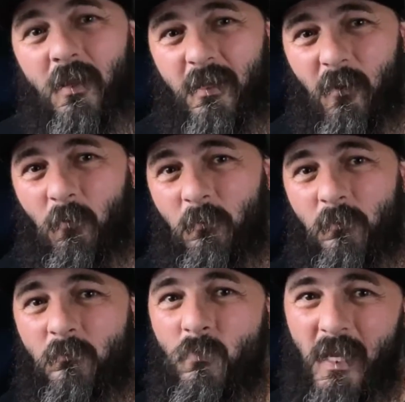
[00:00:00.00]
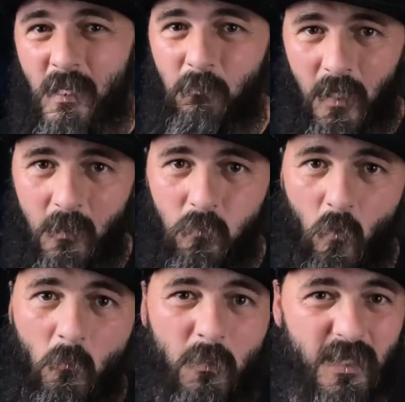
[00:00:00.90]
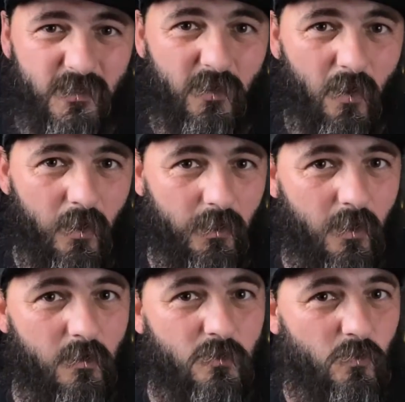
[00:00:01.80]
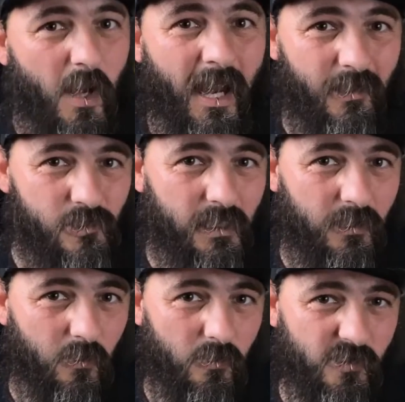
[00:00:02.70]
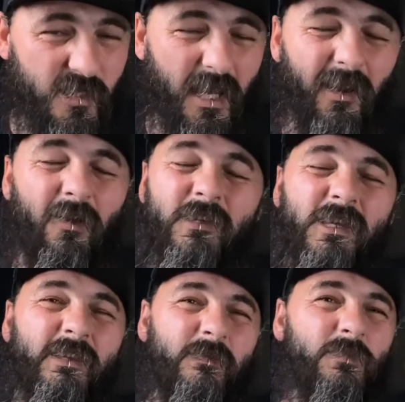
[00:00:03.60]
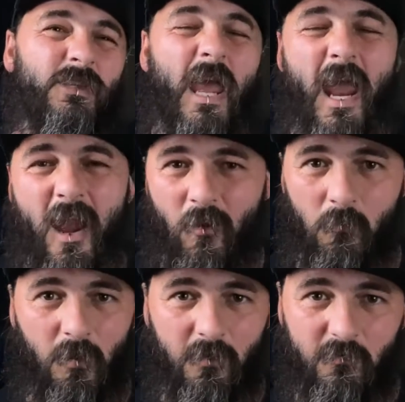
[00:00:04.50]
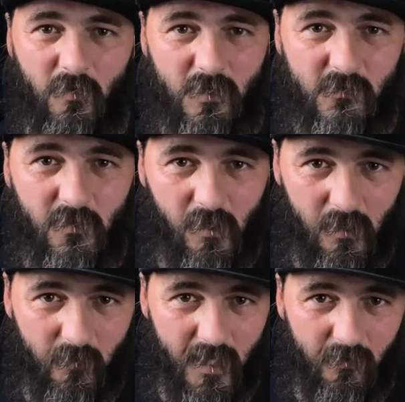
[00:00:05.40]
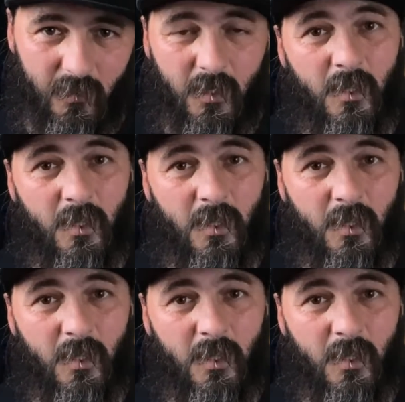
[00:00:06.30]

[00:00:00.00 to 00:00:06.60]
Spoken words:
Now, many people misdiagnose what actually causes it, and I see some terrible advice flying around.